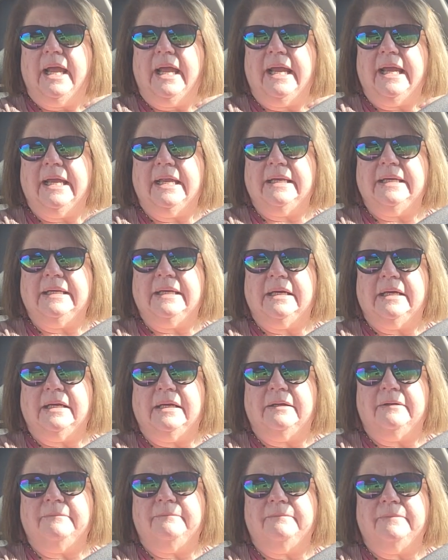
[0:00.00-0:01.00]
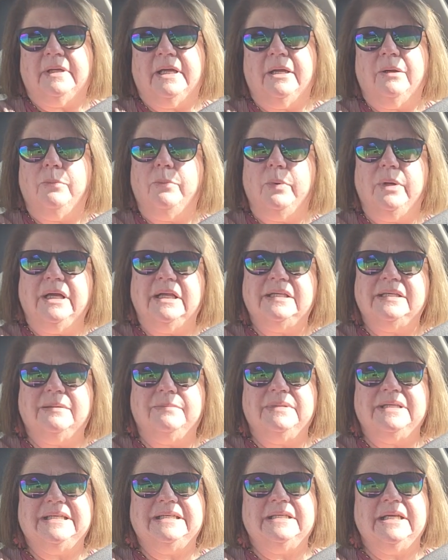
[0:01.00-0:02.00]
And um, I hope we get
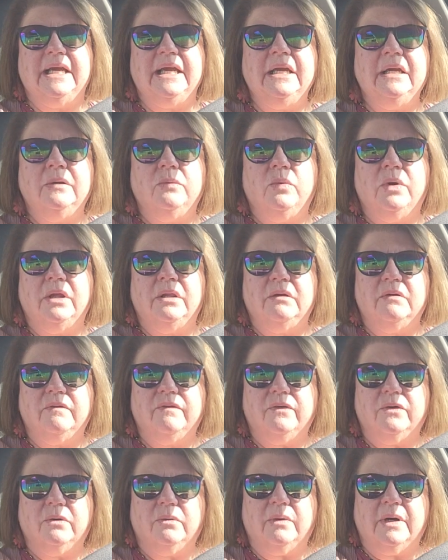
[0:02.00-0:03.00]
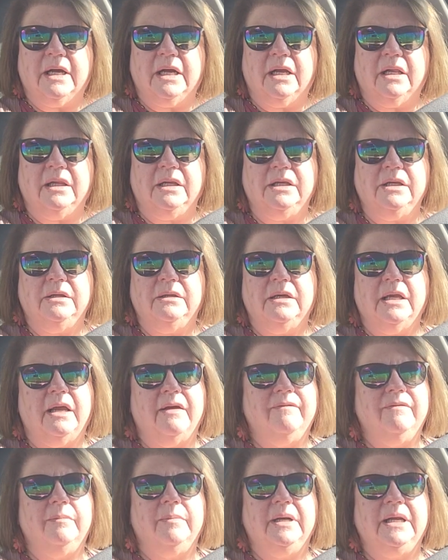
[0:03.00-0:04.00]
some sane weather for a while and
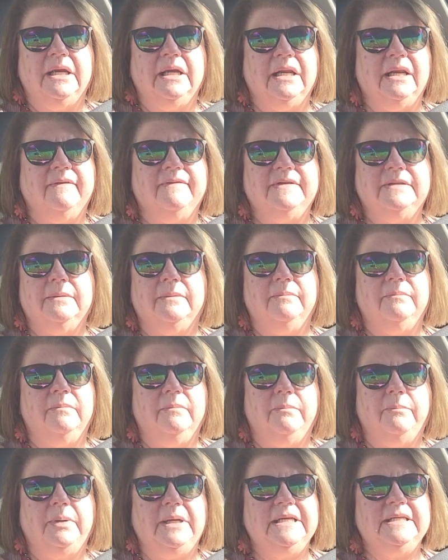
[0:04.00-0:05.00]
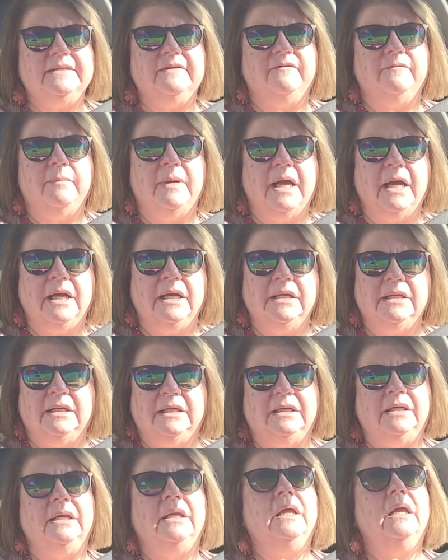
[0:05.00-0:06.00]
everybody can have some peace of mind.
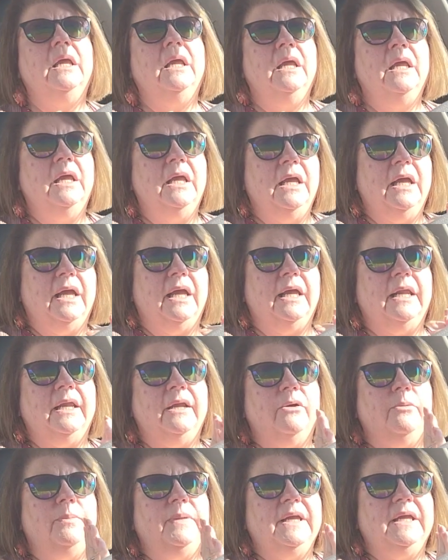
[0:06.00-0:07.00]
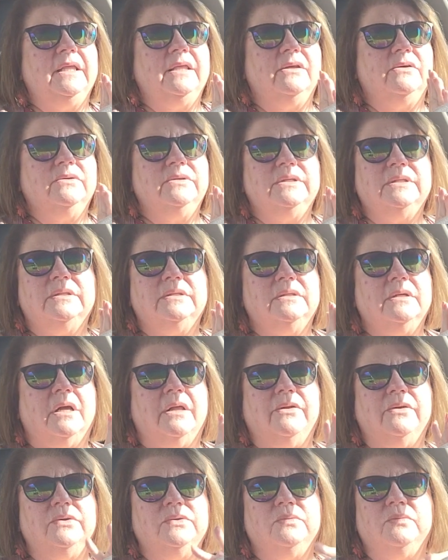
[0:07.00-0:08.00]
And, and I hope they get those
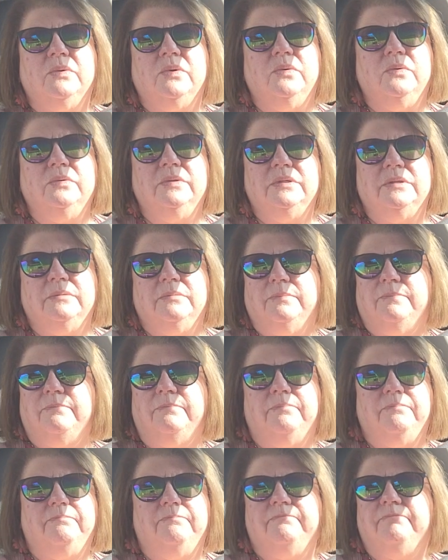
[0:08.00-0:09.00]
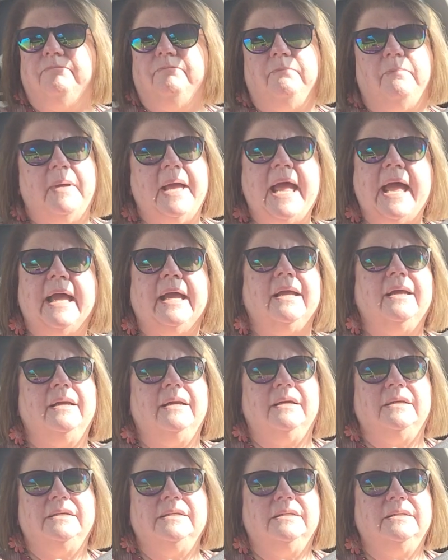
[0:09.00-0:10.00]
all those roads
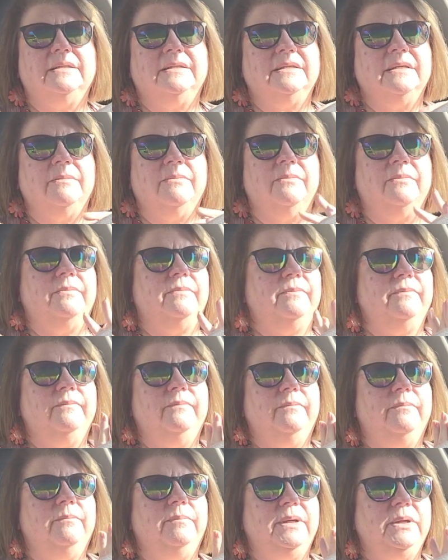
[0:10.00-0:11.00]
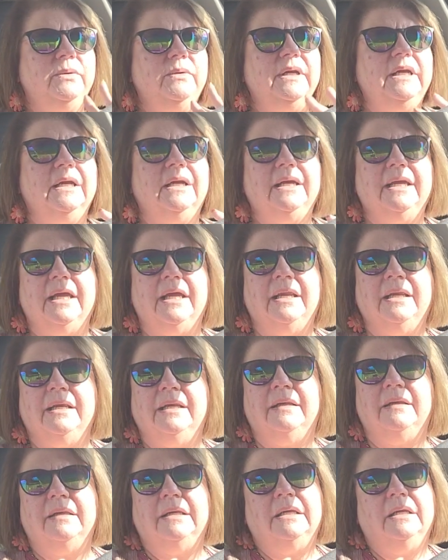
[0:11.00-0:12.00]
back to some beauty again.
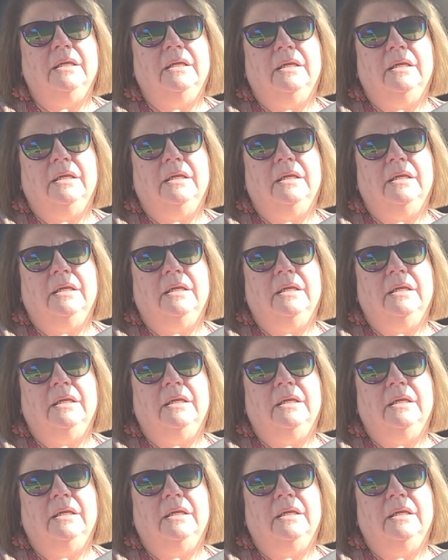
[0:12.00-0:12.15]
And